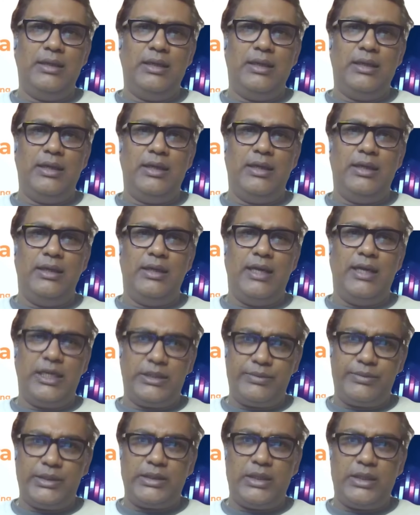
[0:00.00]

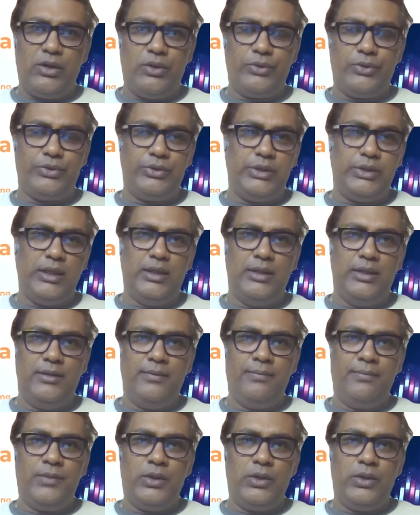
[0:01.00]
aspects are also there.
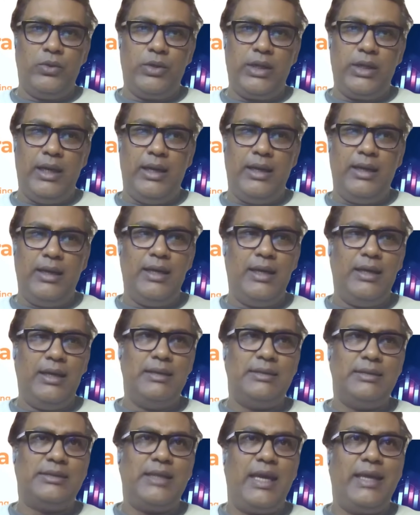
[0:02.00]
Okay,
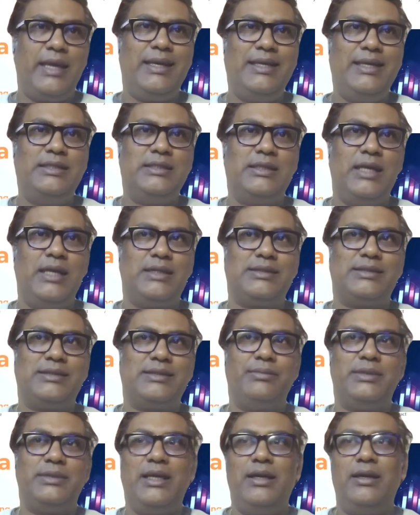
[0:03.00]
cycles are
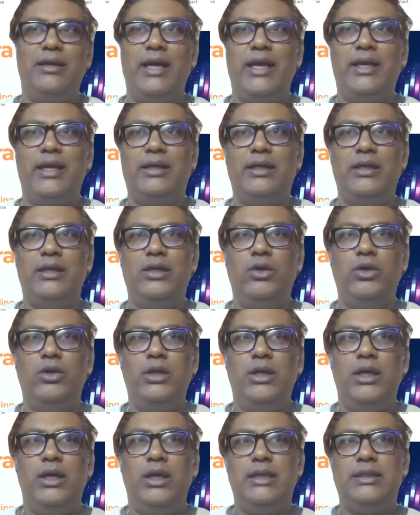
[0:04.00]
something like
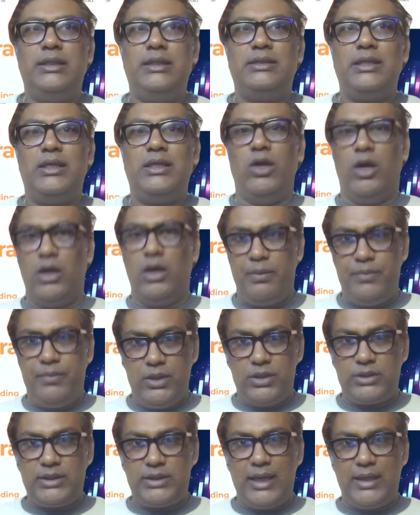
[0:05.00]
it is a longer
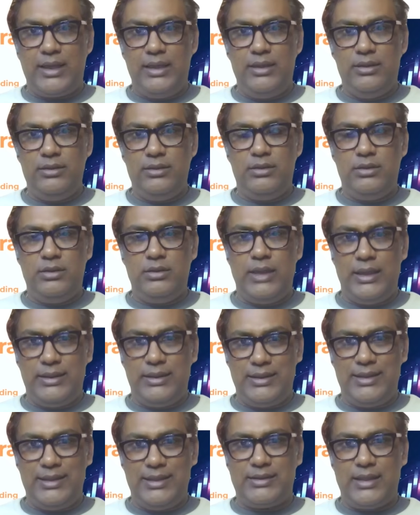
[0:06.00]
period cycle.
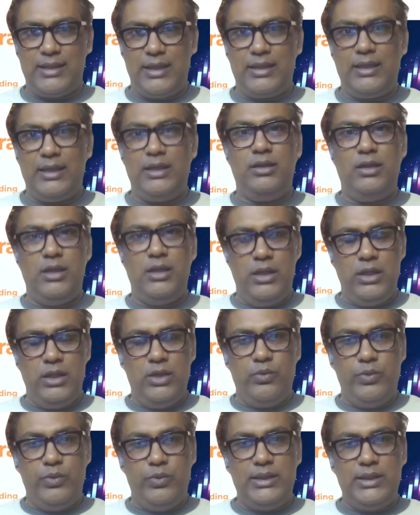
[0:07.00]
90-day cycle,
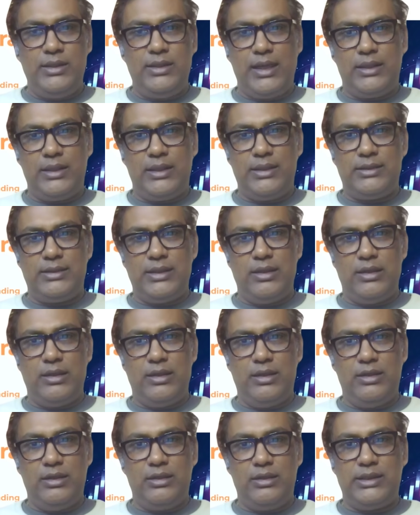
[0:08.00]
within that it's a
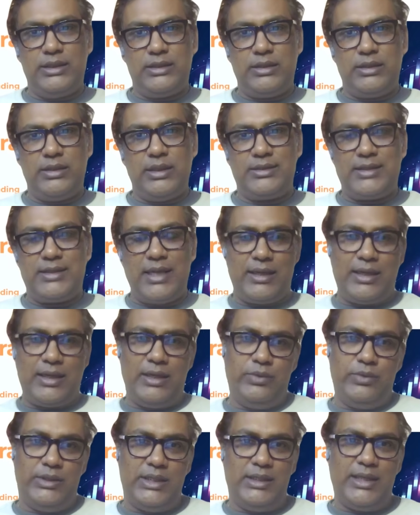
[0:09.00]
60-day
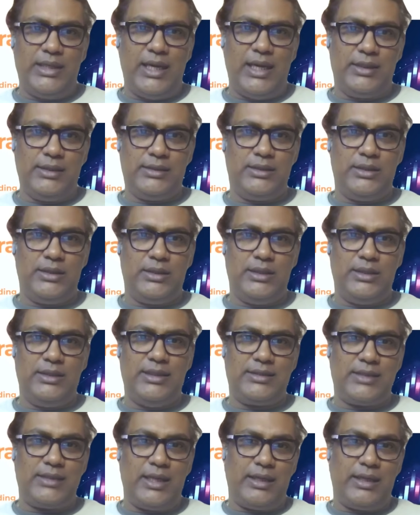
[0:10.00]
cycle, within that is
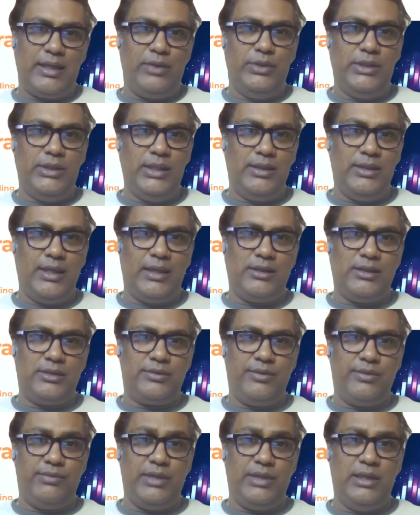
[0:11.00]
30-day cycle, within that is
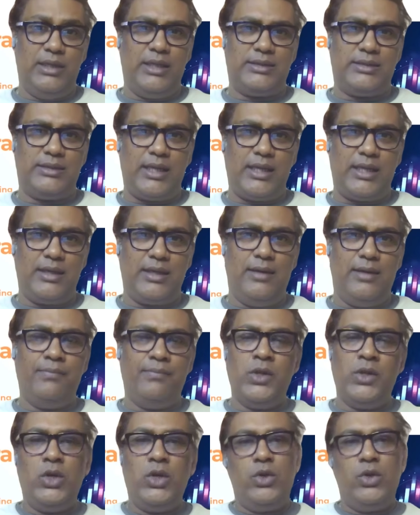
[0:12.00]
15-day cycle,
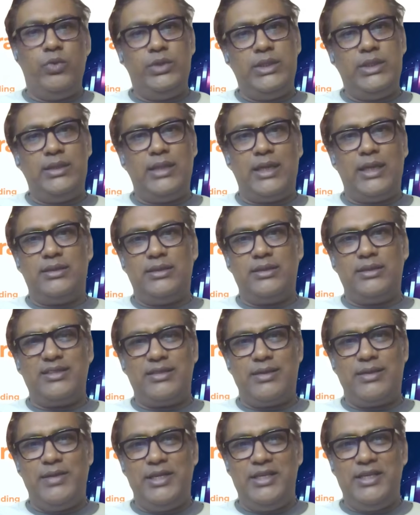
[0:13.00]
within that is a
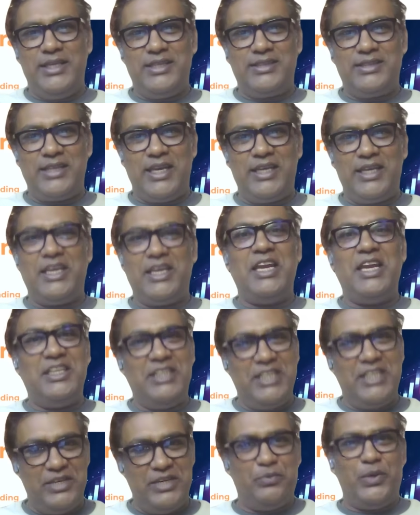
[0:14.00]
7-day cycle, and
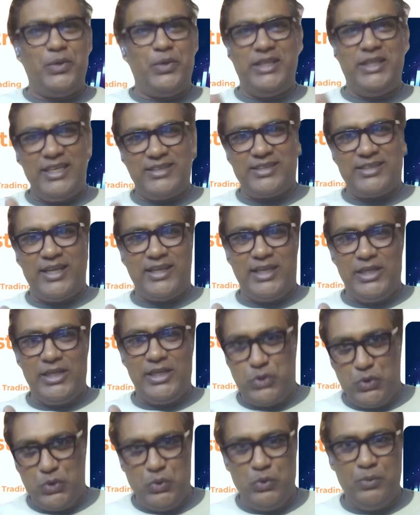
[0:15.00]
then 1-day cycle
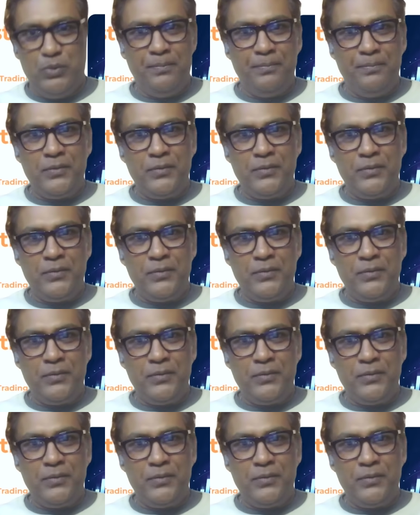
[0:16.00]
too.